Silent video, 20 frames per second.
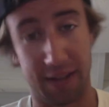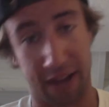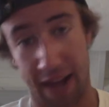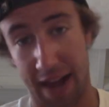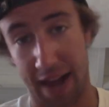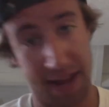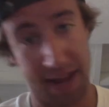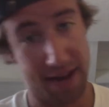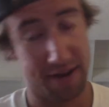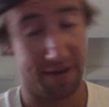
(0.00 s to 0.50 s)

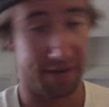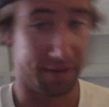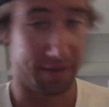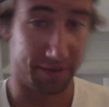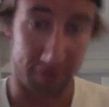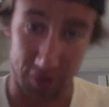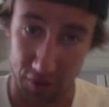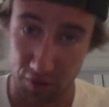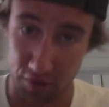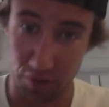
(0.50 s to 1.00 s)
at
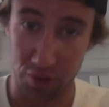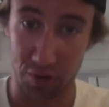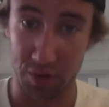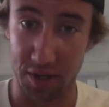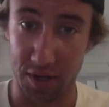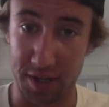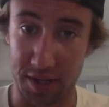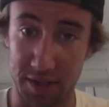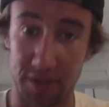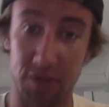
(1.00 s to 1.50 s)
0
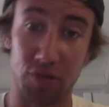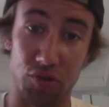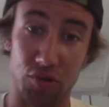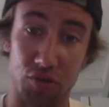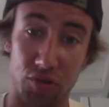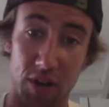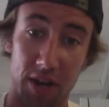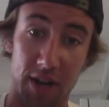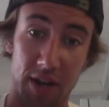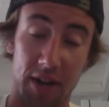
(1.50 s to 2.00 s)
degrees, it's
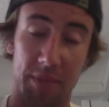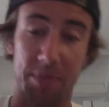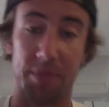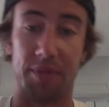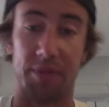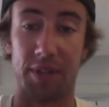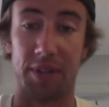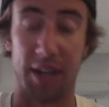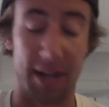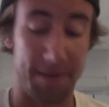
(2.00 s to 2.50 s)
straight up,
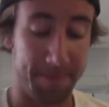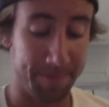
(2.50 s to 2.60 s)
okay?